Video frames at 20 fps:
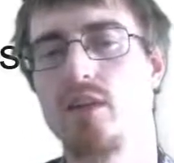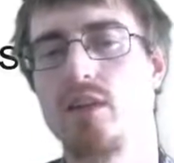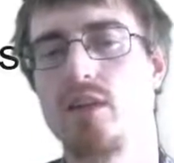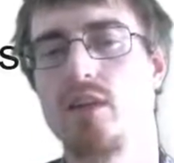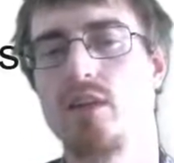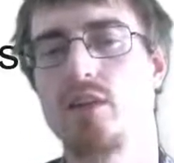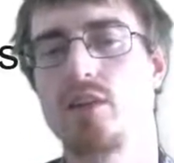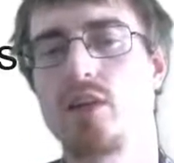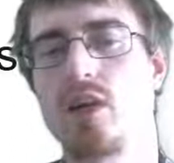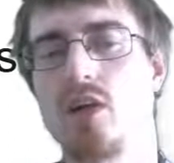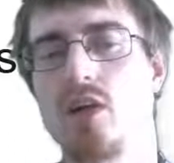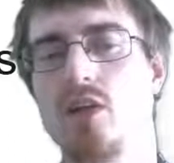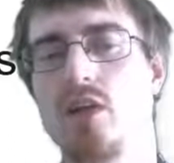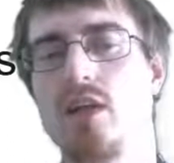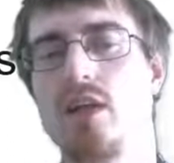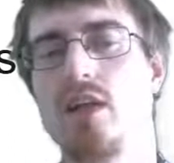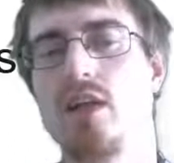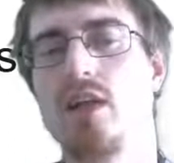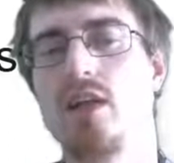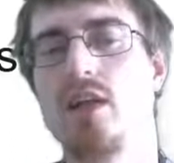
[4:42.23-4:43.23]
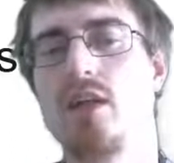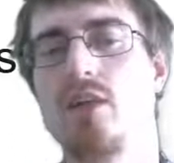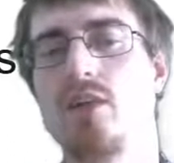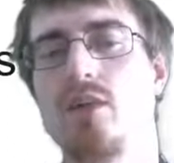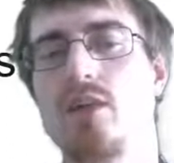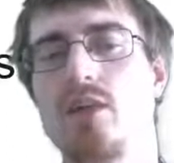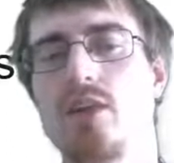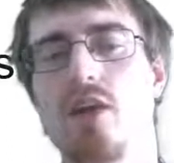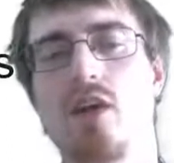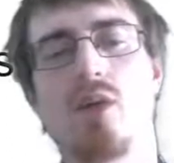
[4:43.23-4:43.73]
So,
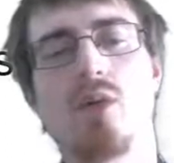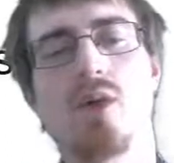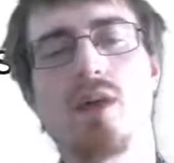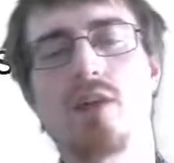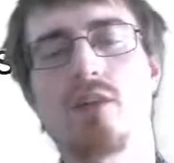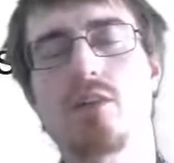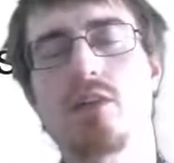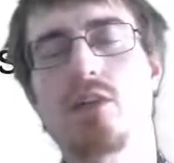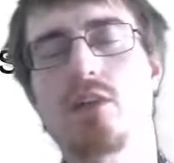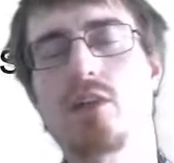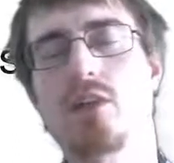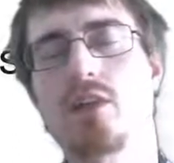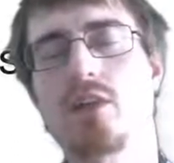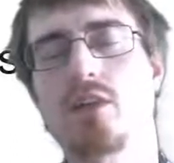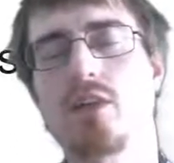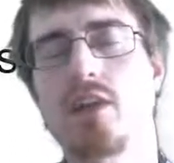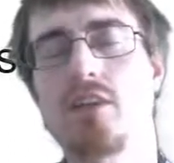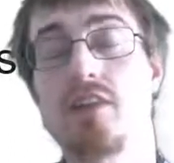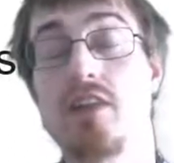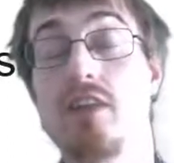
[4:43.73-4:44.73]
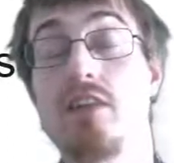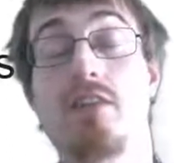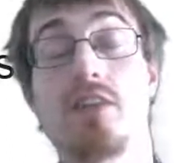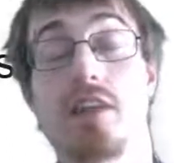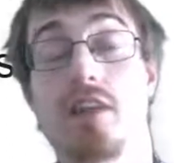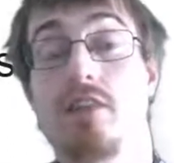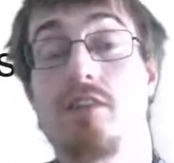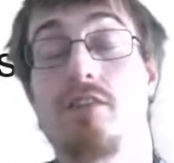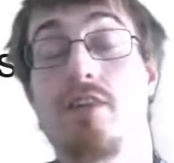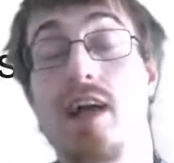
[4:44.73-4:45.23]
we know where the return address is.
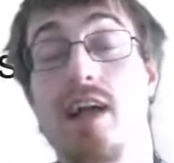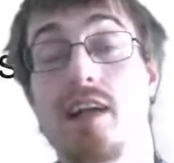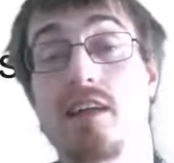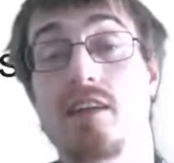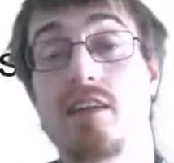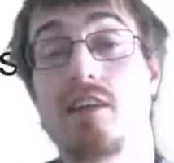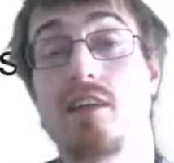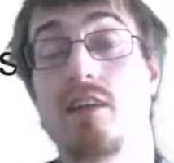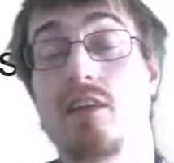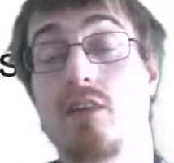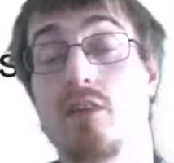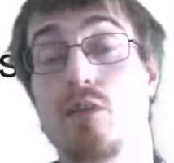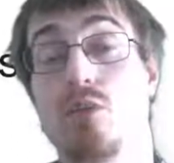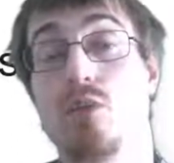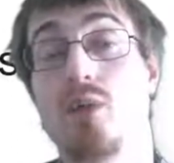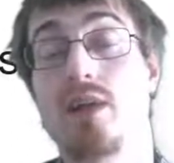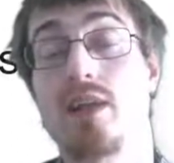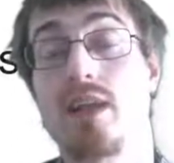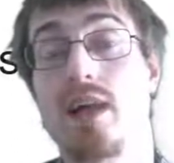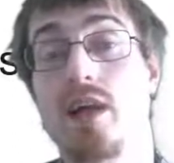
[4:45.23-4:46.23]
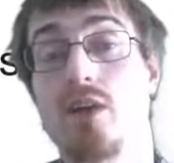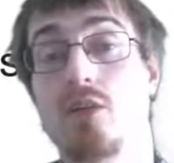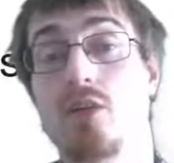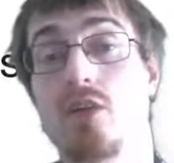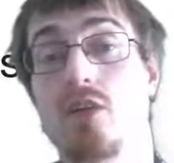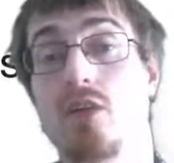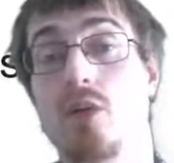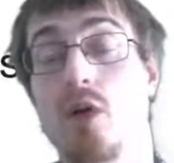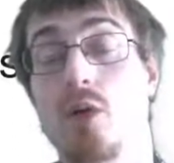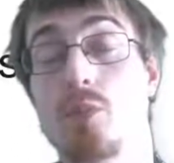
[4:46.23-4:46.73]
In fact,
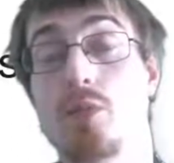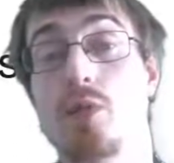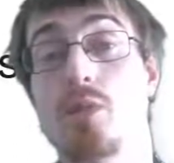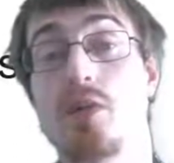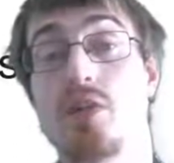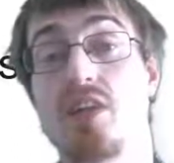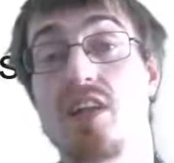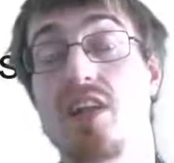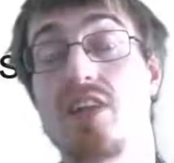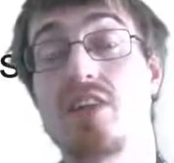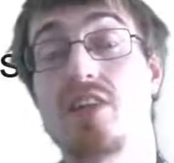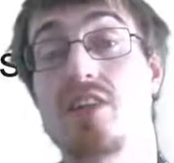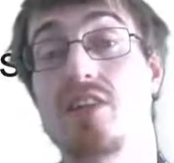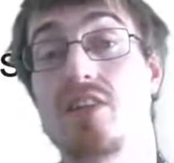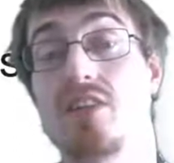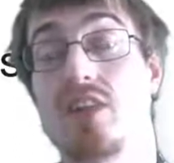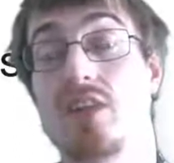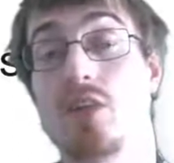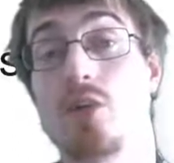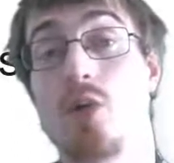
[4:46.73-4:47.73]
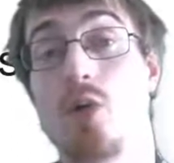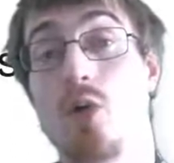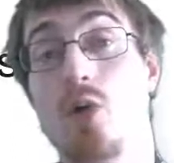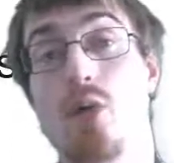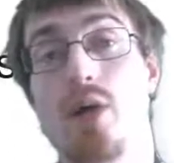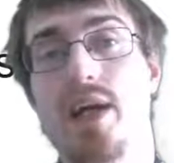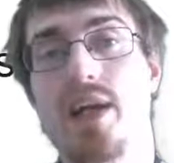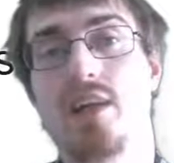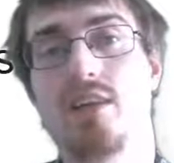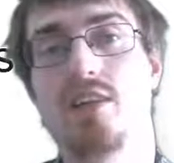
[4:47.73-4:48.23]
without optimizations, it's
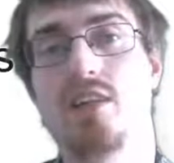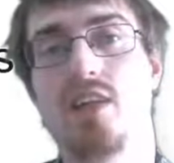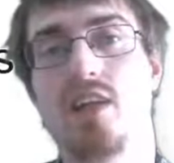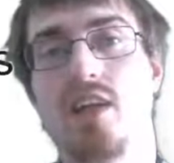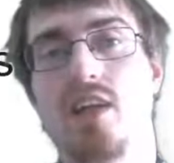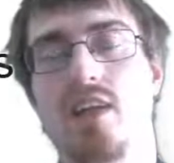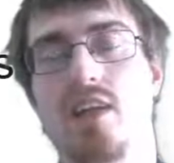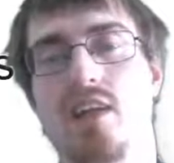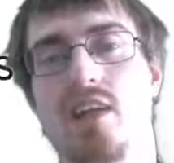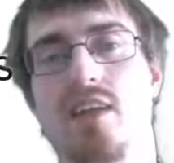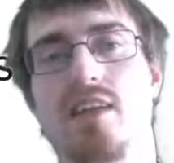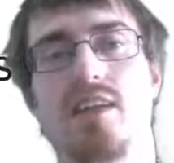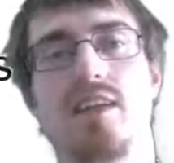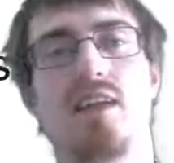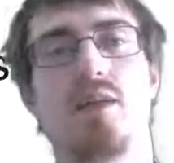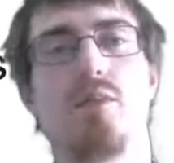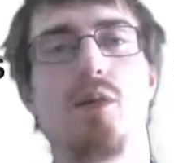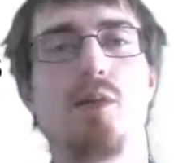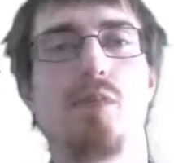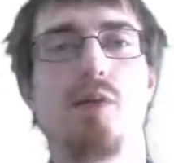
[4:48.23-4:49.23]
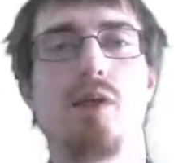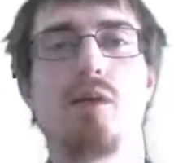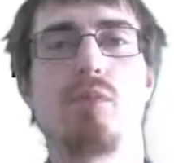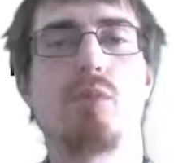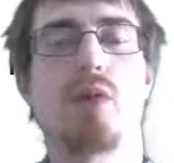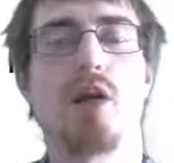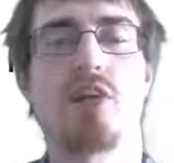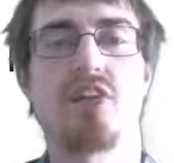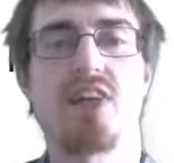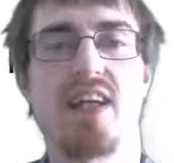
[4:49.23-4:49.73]
always in EBP
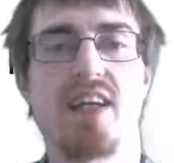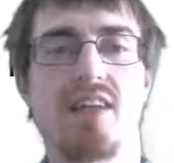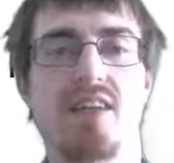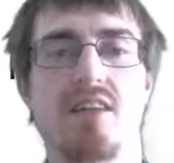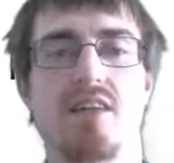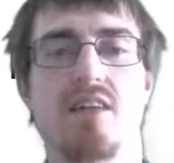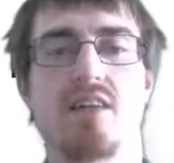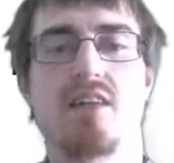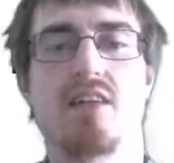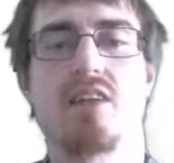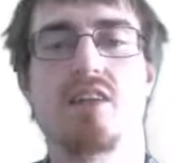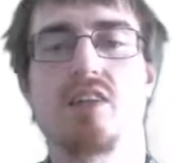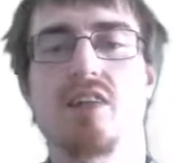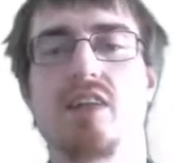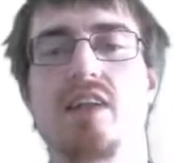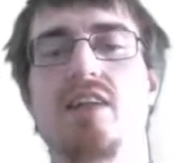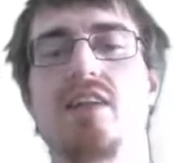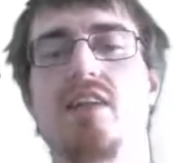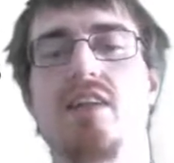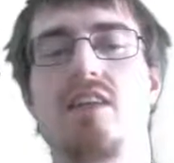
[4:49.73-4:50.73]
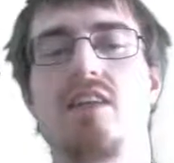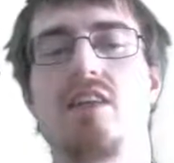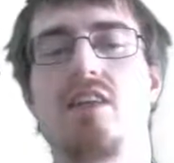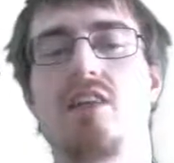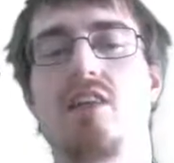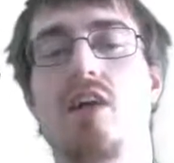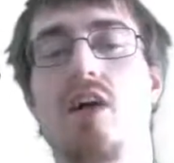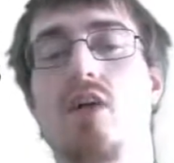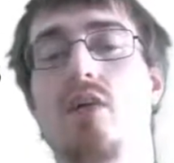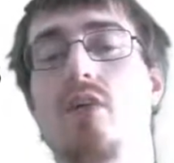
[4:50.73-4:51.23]
+8. So that's easy
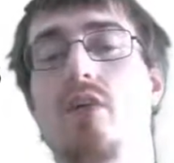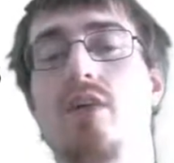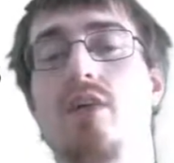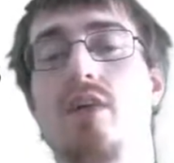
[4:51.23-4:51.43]
to know.